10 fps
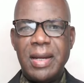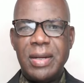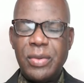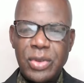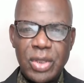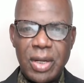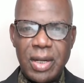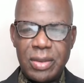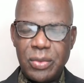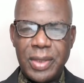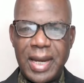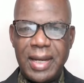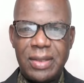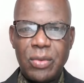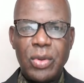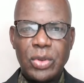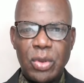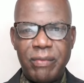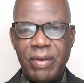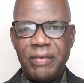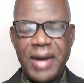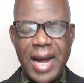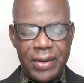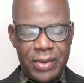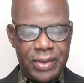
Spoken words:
to get control of the fire.